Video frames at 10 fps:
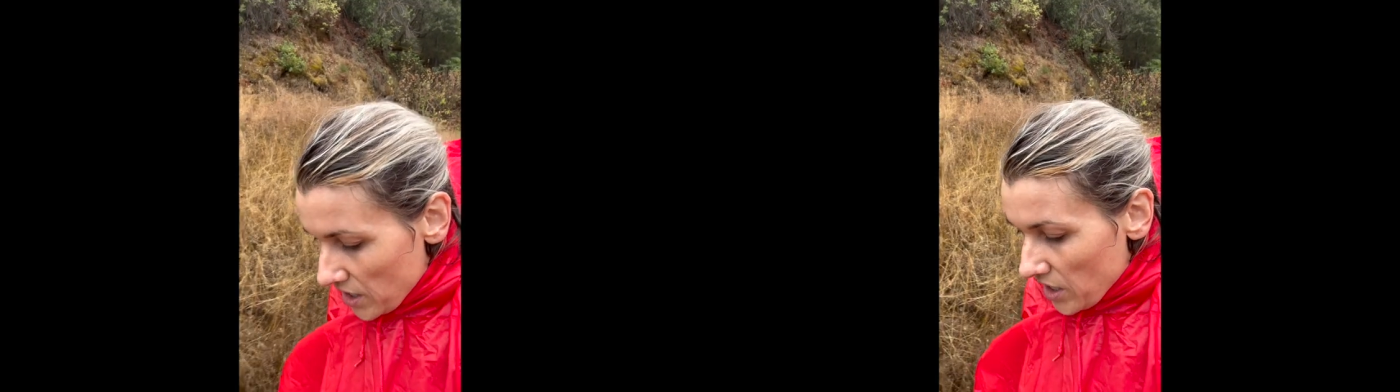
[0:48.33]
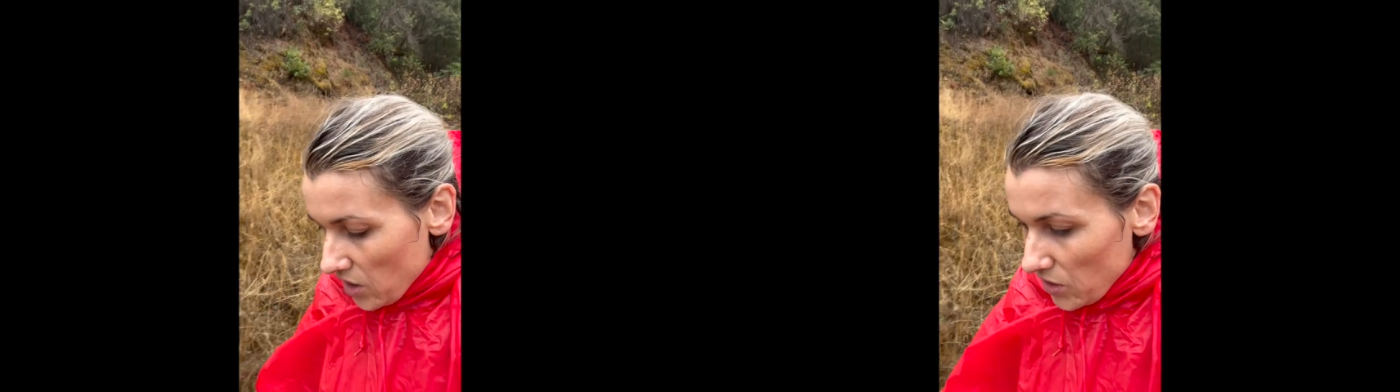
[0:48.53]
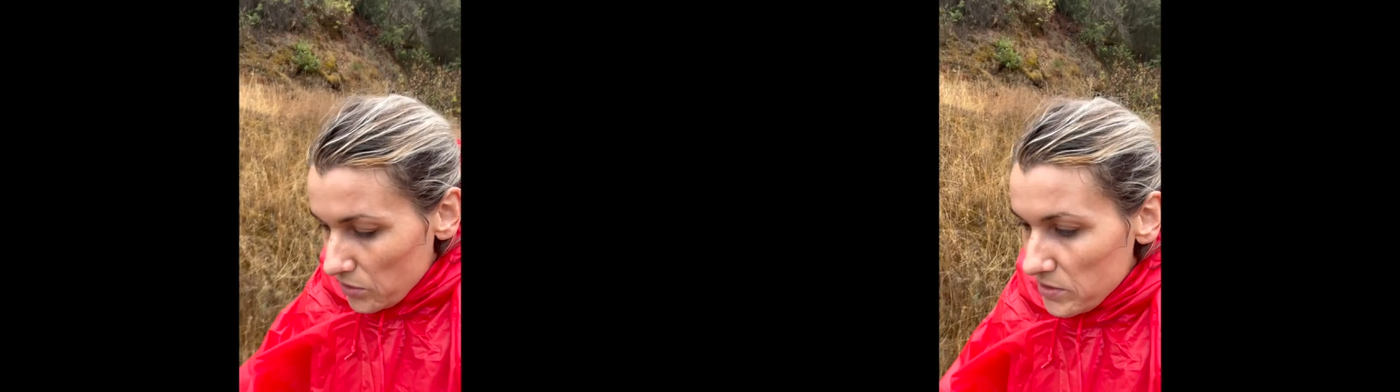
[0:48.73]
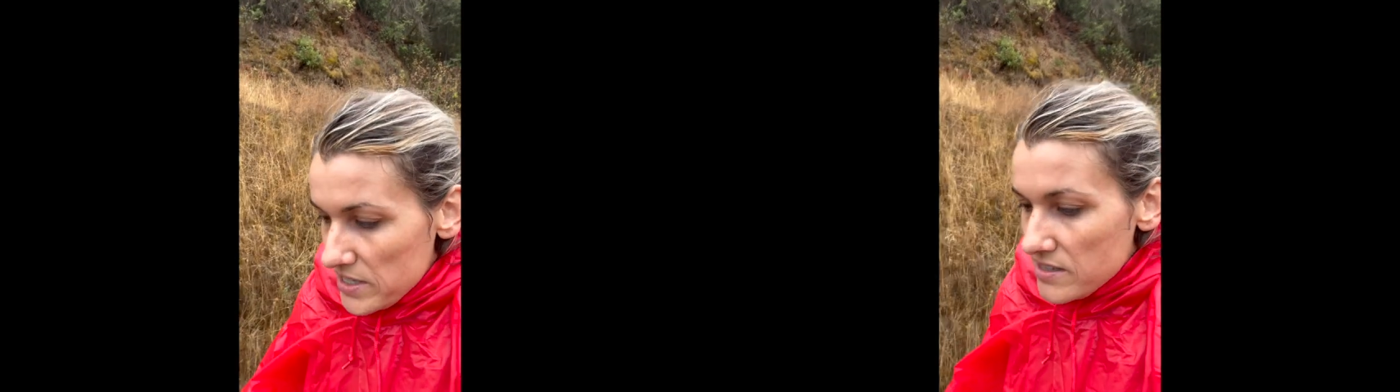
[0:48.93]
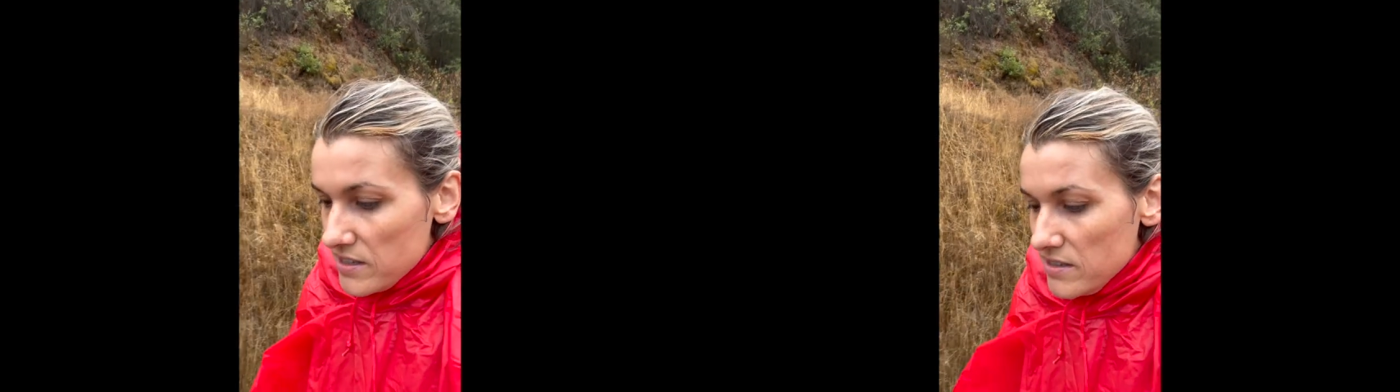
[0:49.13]
all the
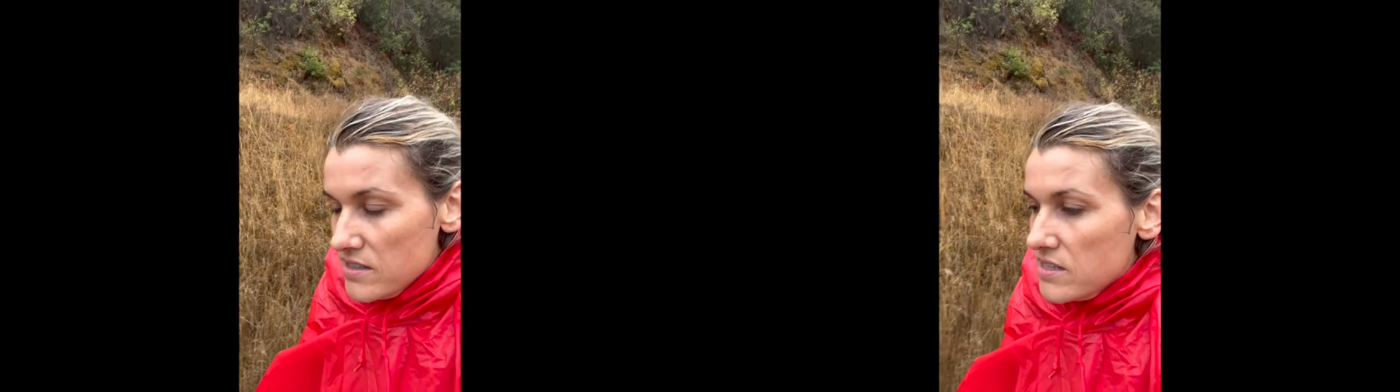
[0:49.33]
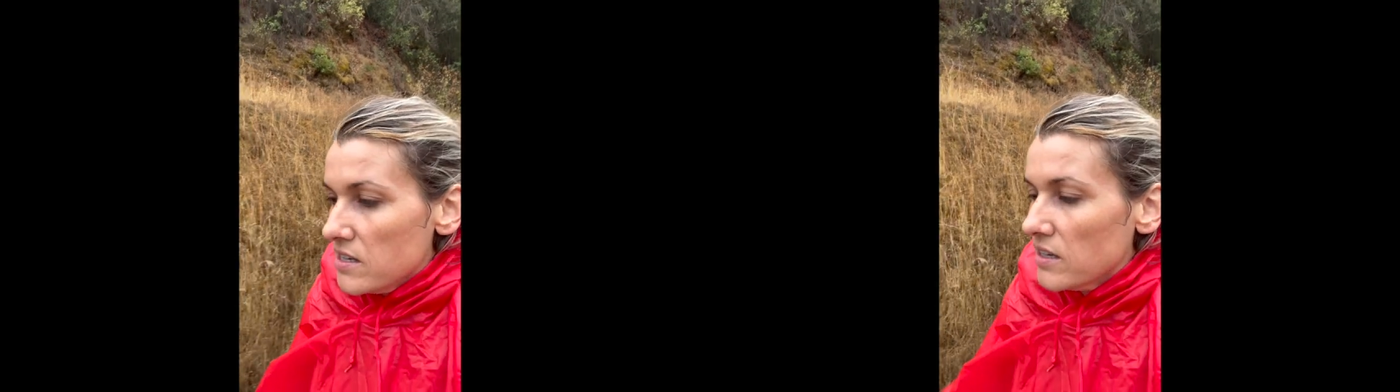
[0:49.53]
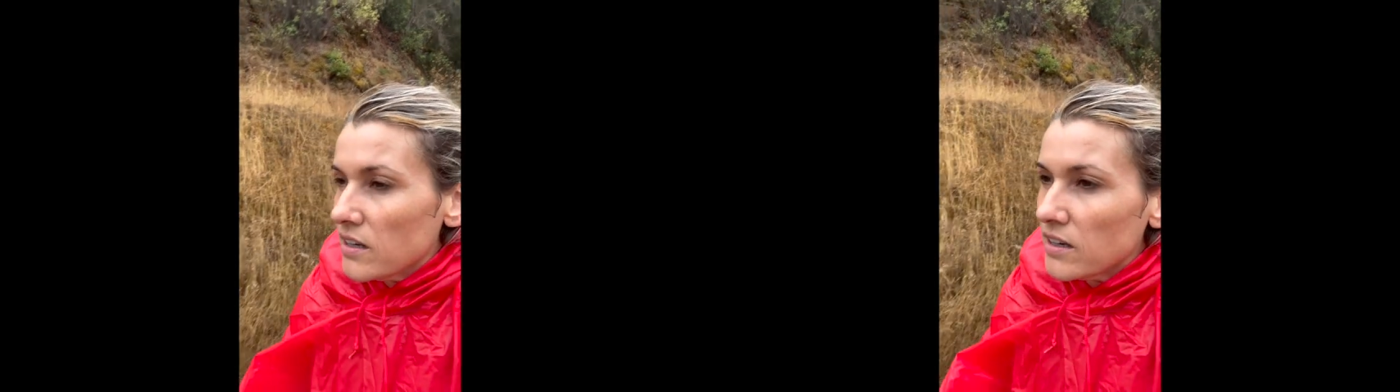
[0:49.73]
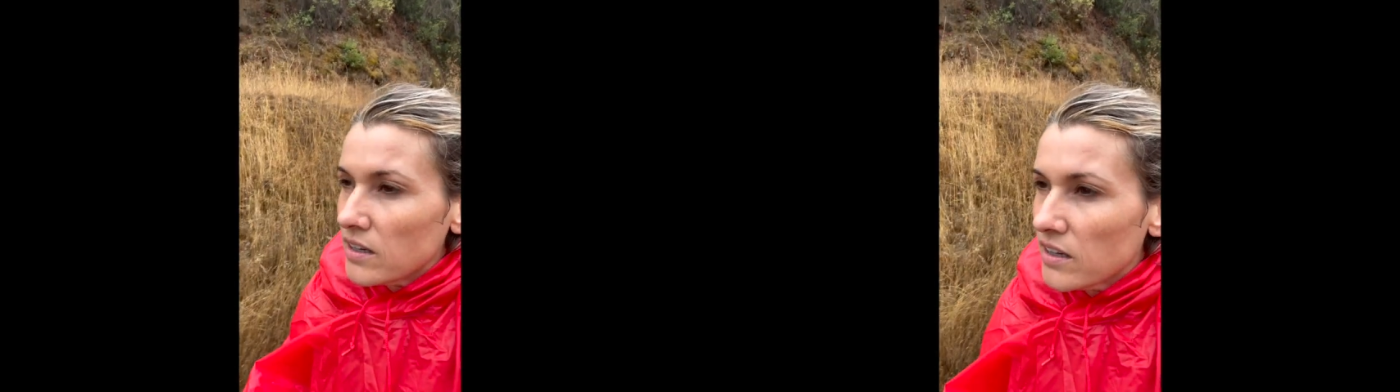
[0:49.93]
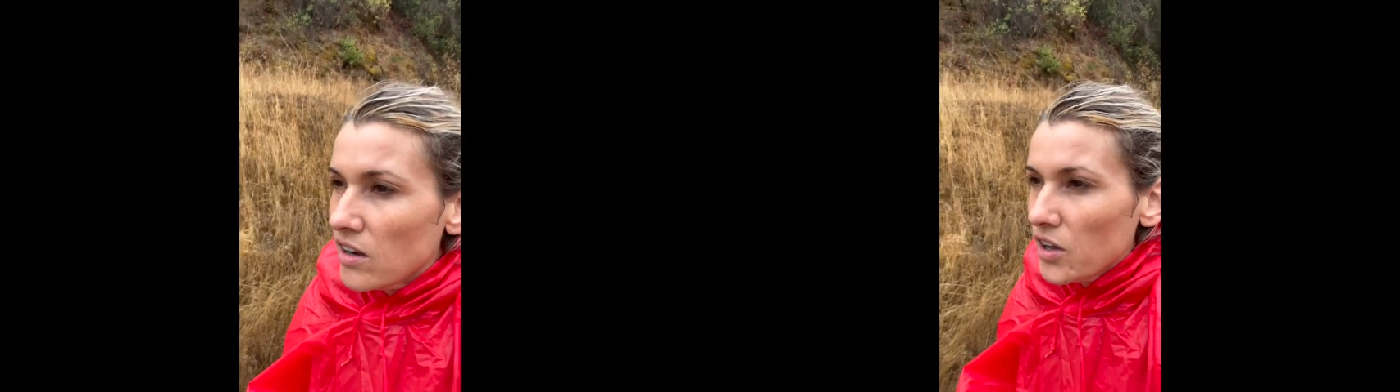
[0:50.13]
reasons,
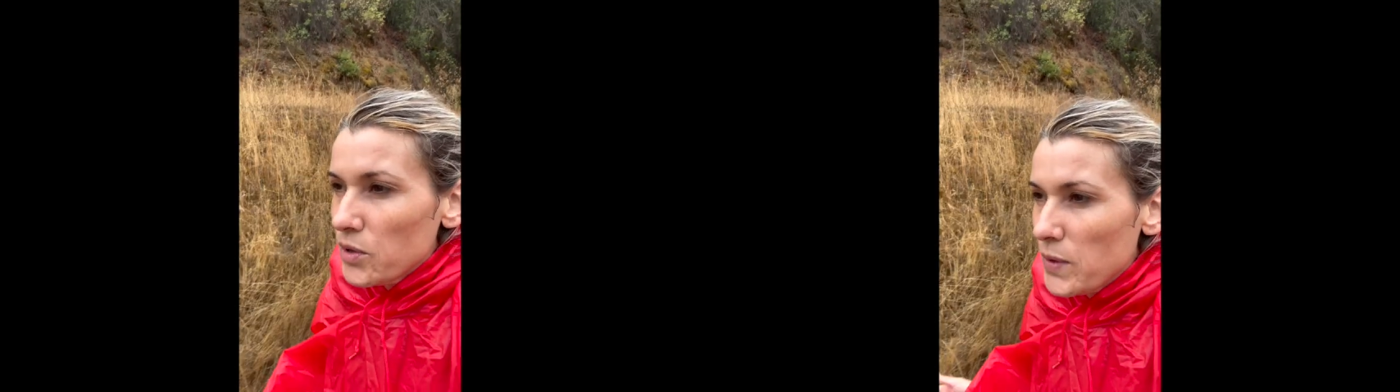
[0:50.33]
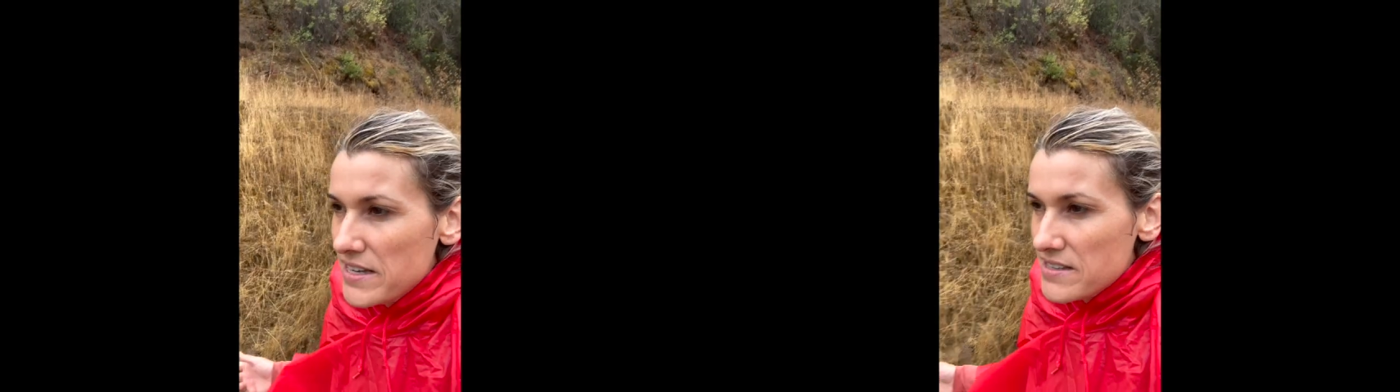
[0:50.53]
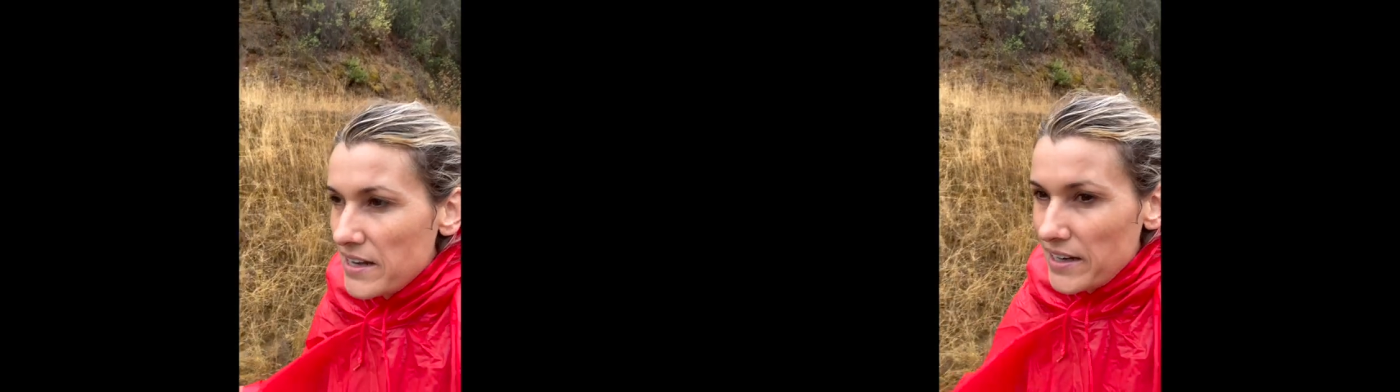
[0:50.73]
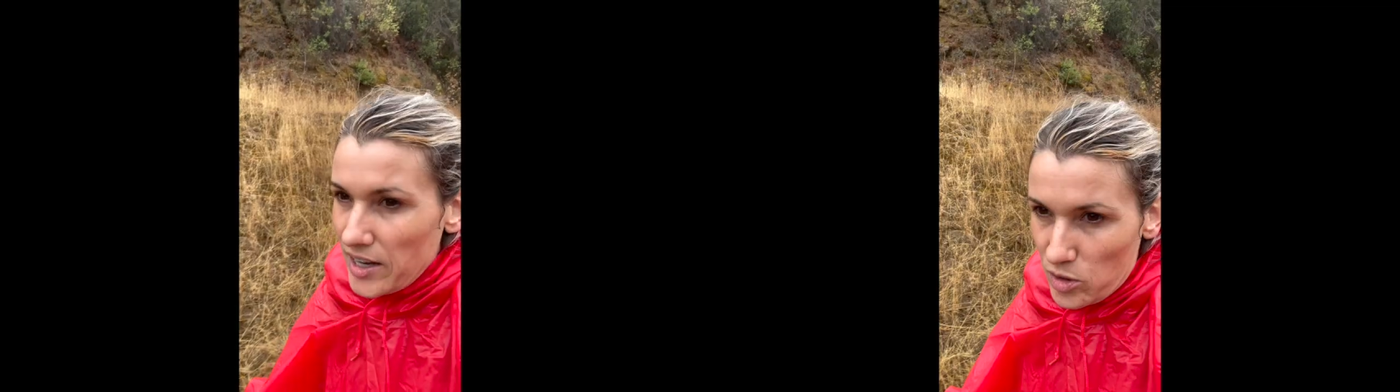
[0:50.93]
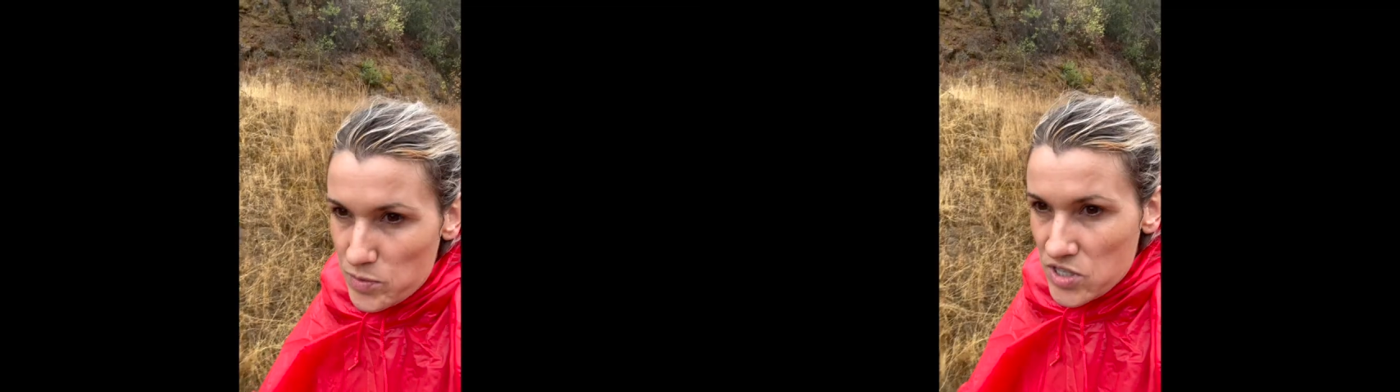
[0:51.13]
all the ways that it
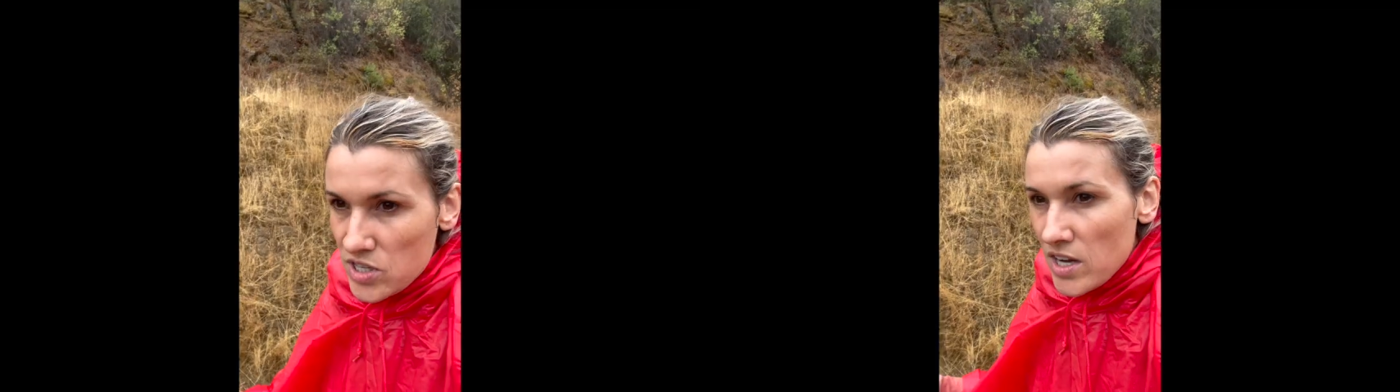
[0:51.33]
helps